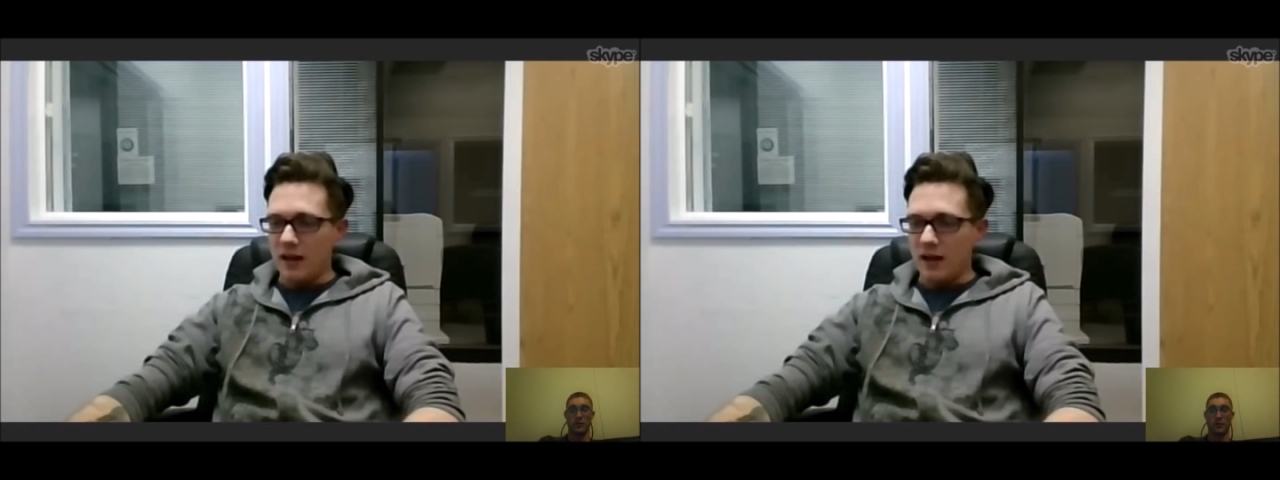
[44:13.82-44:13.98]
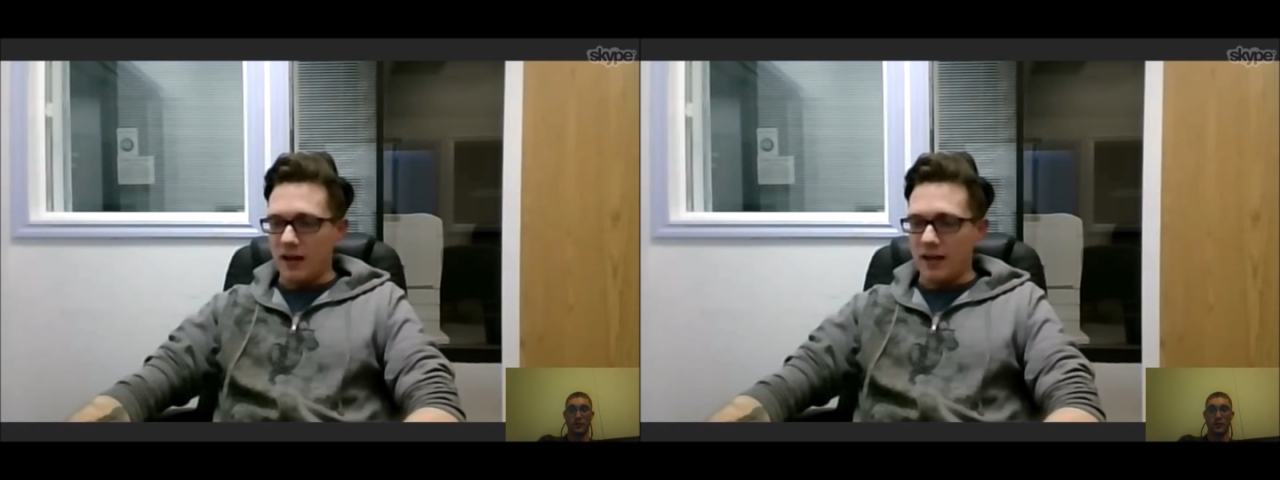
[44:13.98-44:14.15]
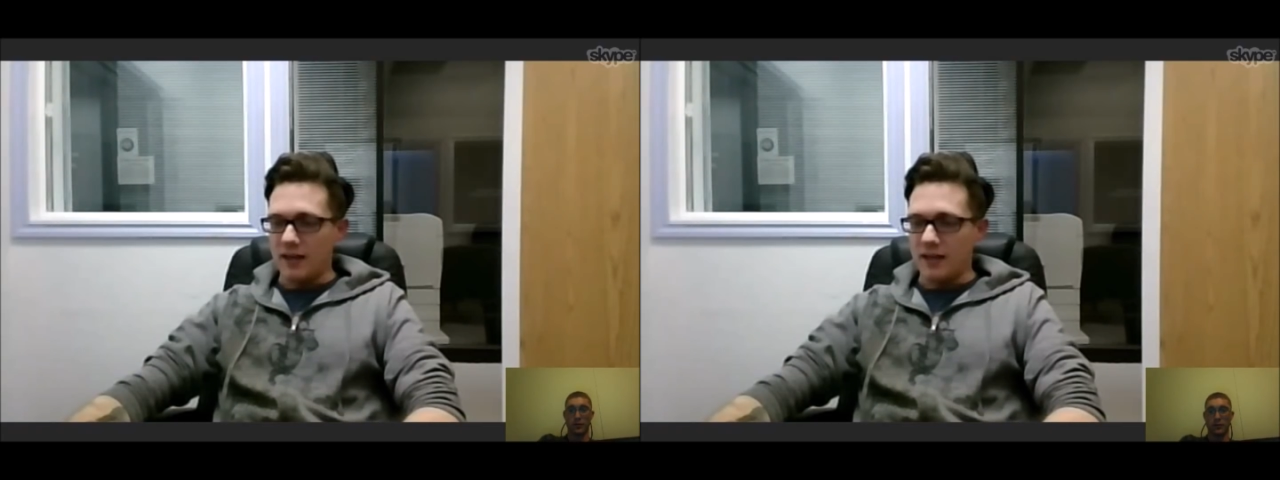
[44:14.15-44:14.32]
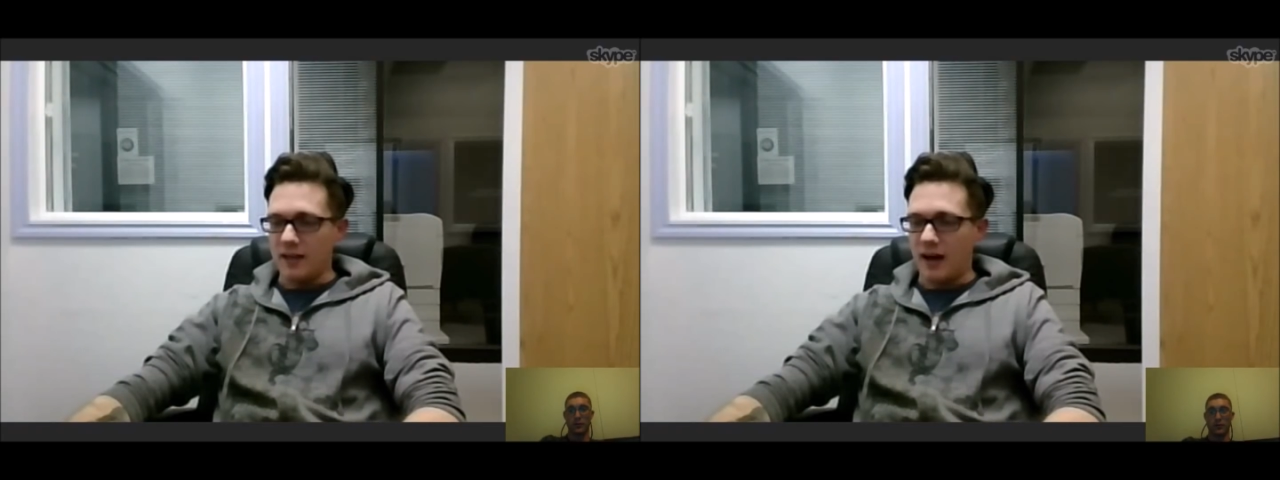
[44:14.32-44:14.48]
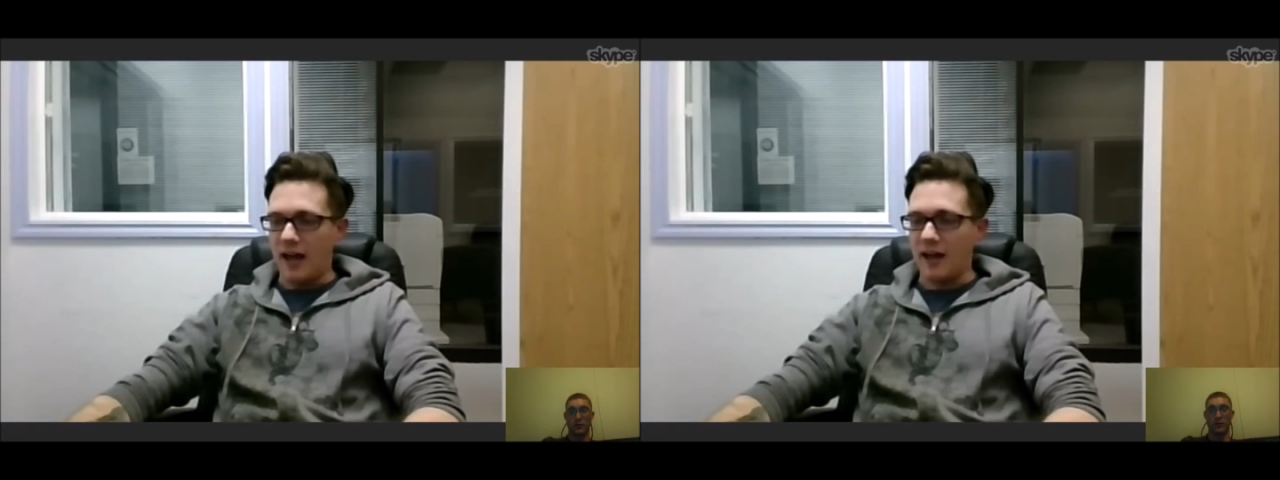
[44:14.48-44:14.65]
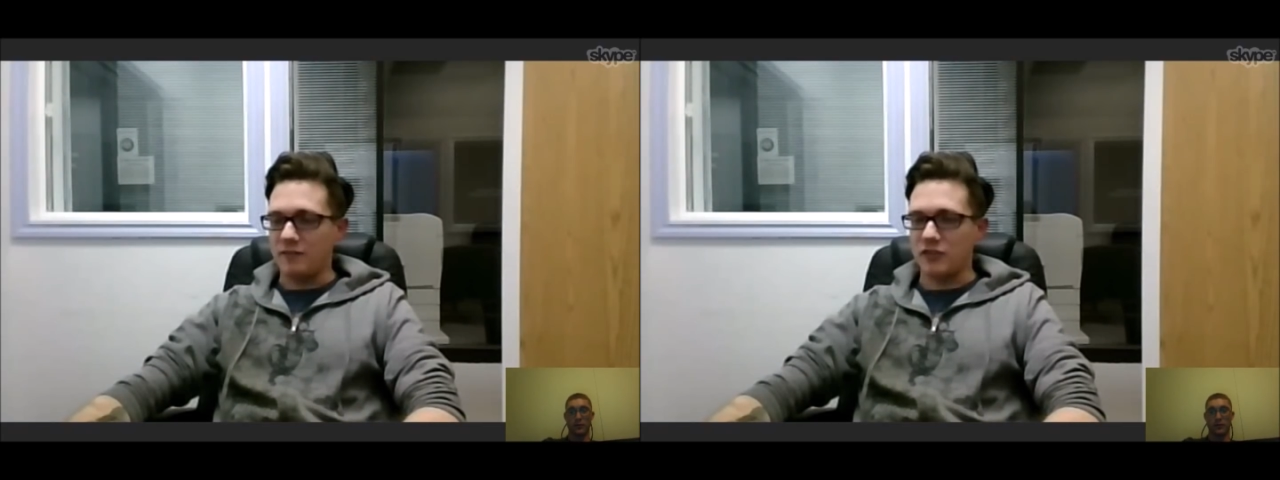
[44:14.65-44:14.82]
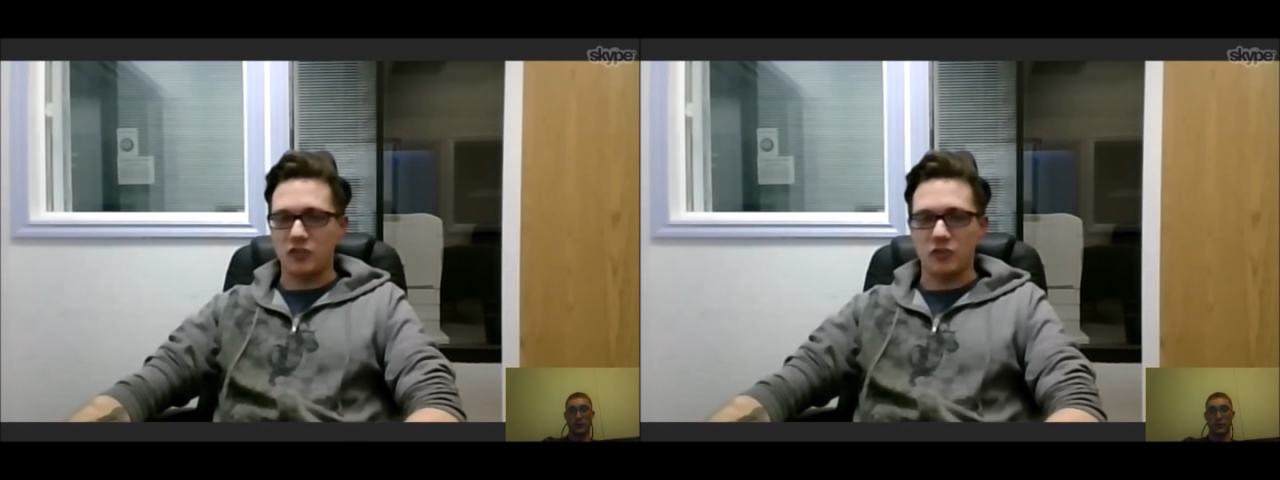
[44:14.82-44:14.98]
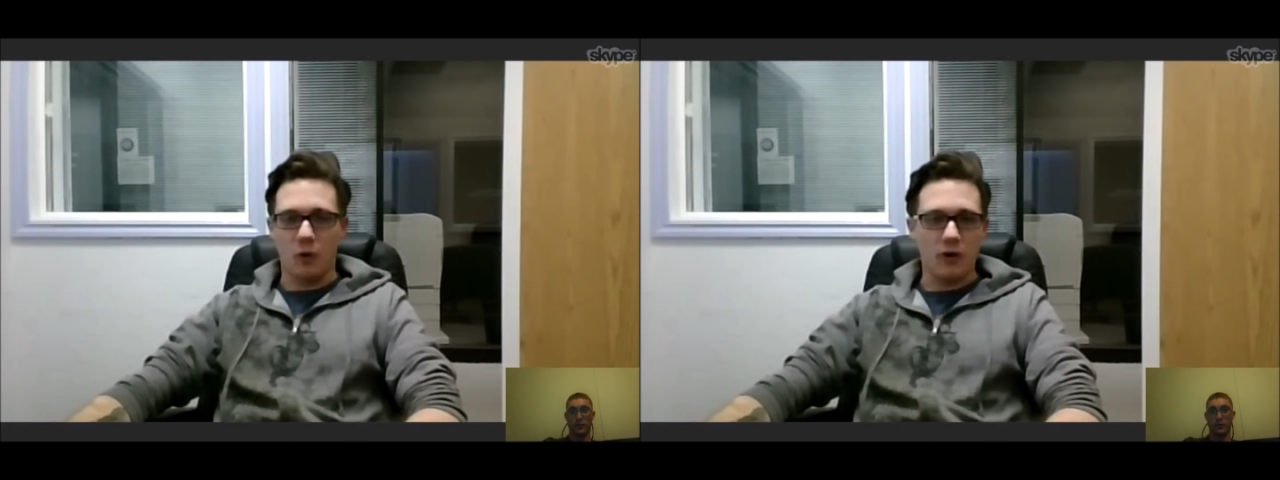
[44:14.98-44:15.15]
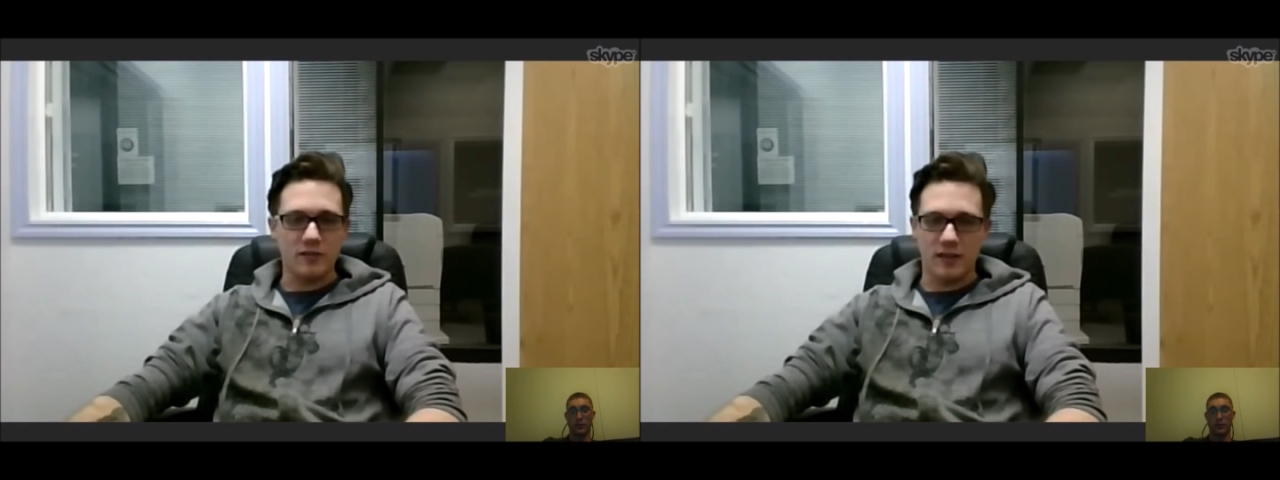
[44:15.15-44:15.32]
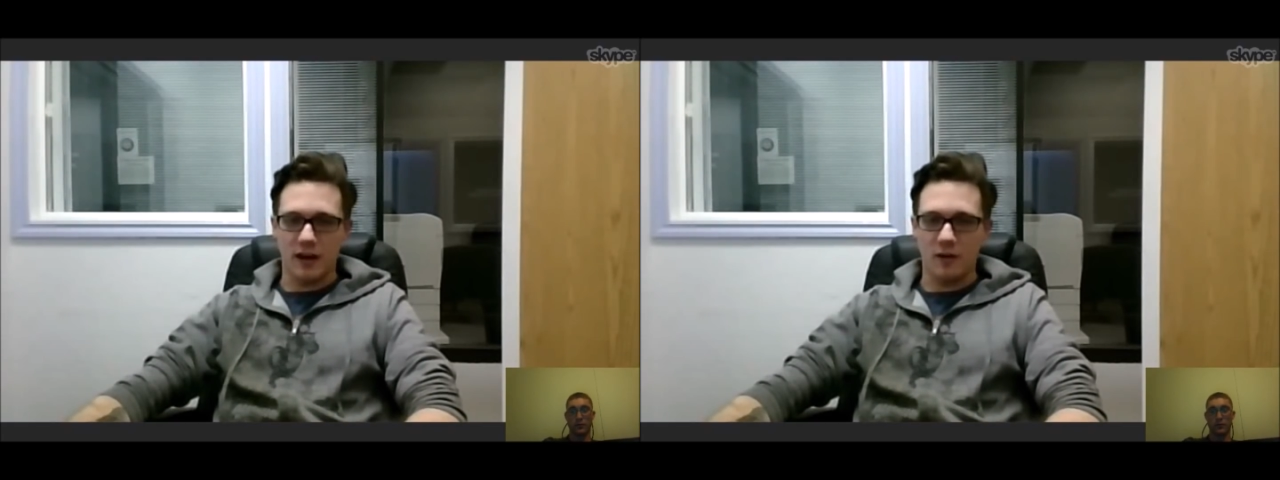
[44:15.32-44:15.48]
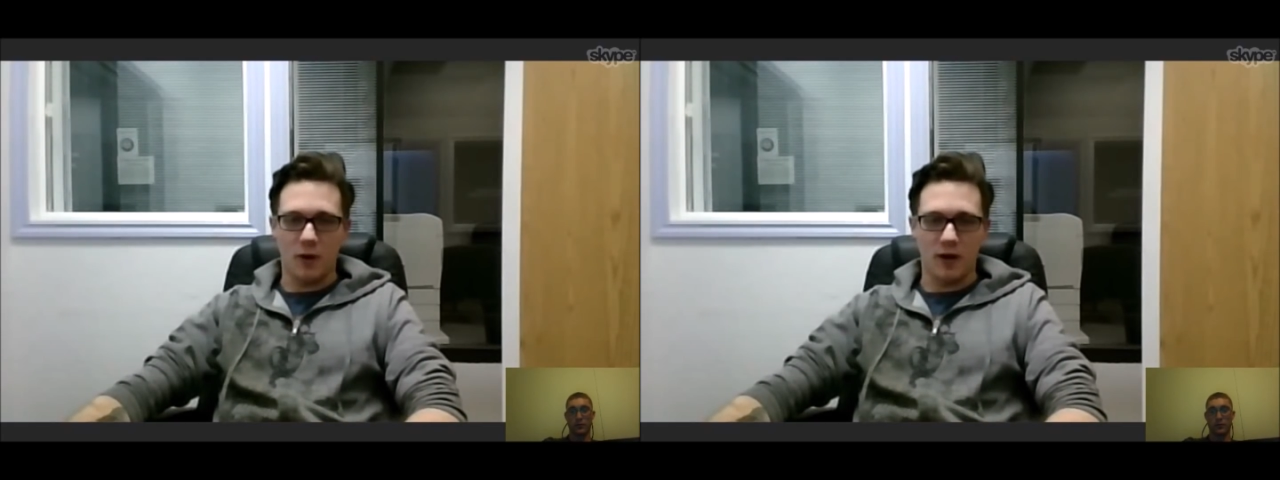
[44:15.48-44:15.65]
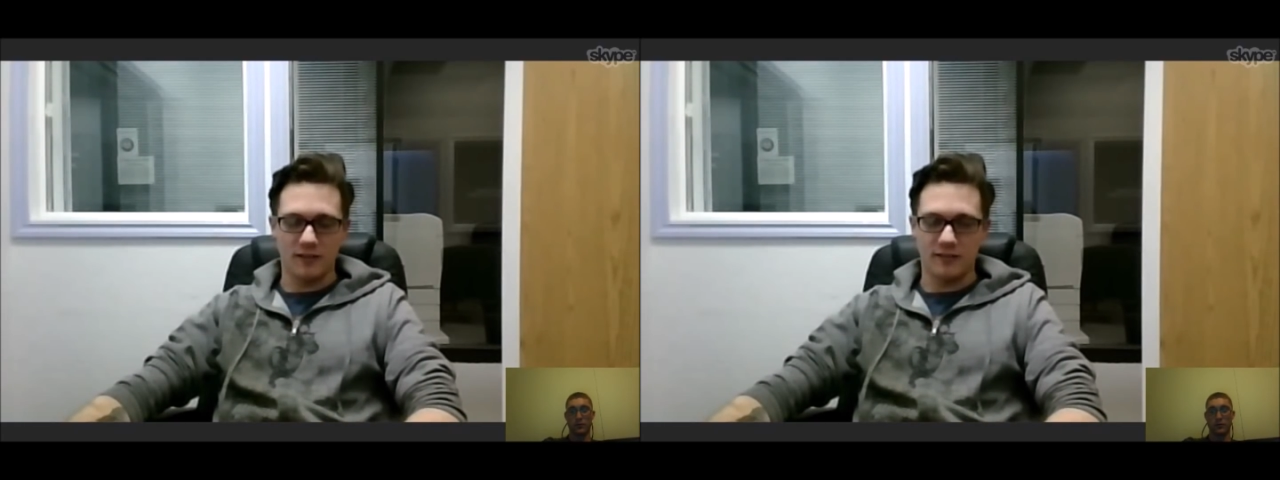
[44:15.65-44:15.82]
I have stories that I
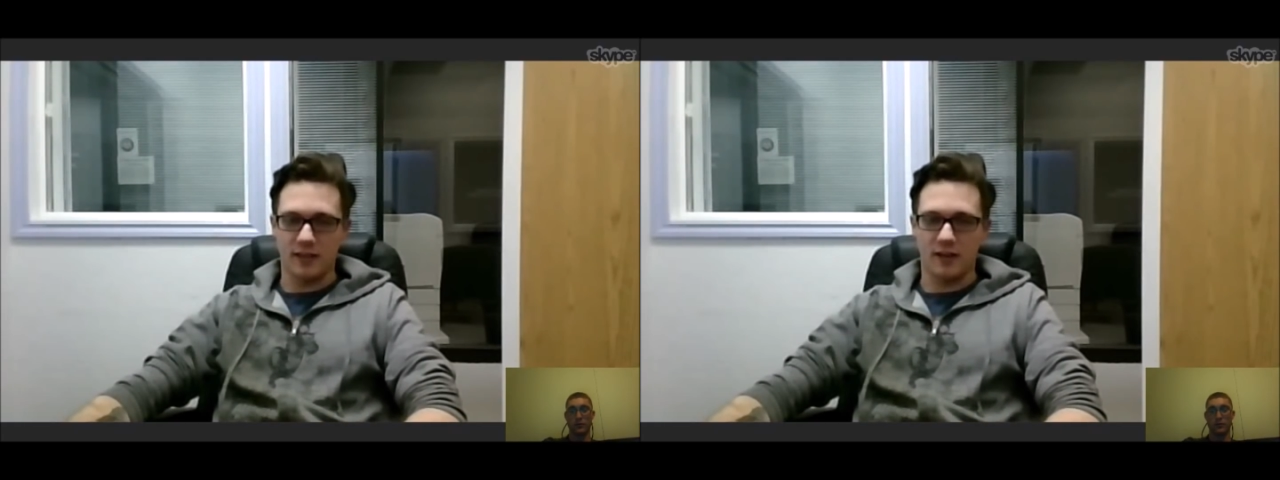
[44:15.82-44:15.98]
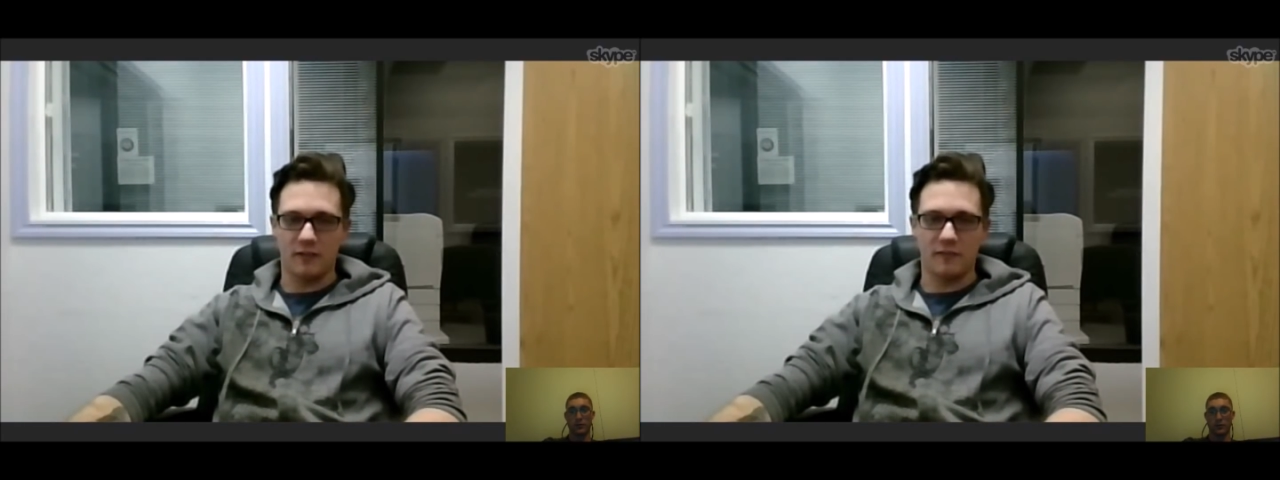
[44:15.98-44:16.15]
want to tell